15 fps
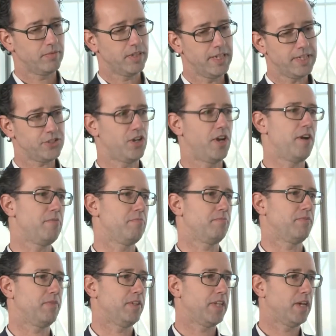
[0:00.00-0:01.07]
ClickShare,
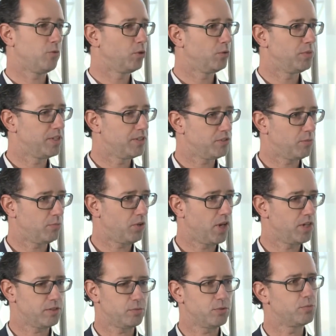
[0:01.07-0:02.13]
that won't be a
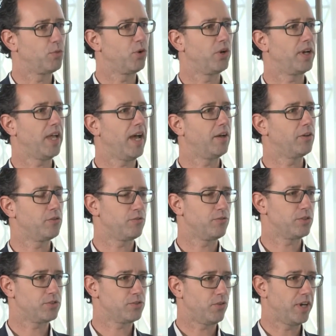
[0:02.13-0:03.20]
surprise, was born out of
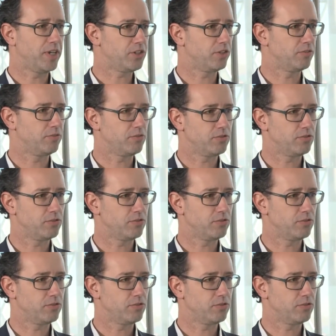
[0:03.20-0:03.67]
frustration.